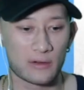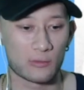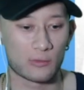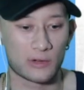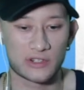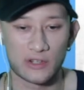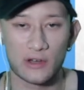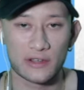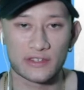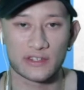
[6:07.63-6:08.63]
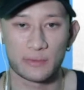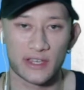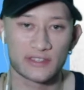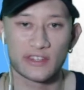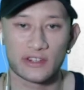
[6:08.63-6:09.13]
what you notice is, because
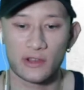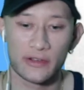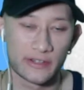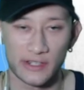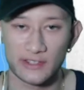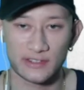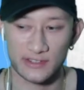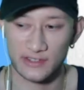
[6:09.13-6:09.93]
it's a long distance,